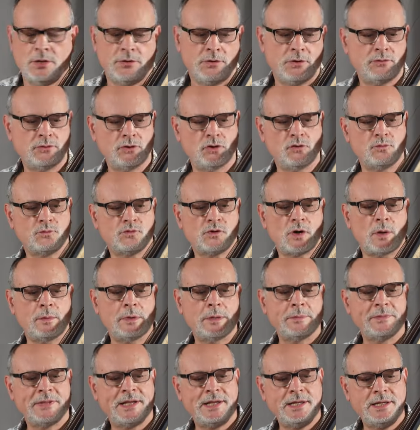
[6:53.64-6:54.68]
So no
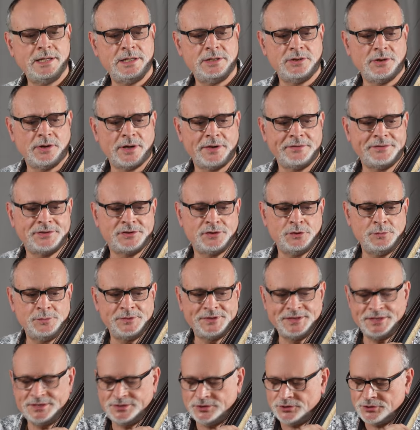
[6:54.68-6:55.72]
problem here, you have
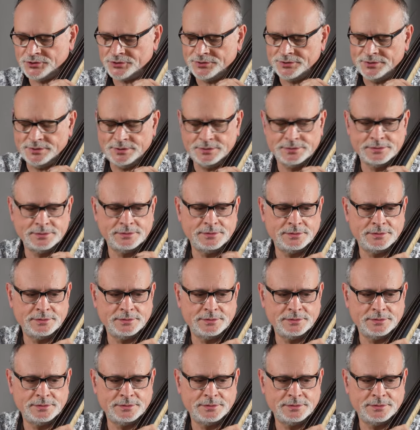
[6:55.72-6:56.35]
substitution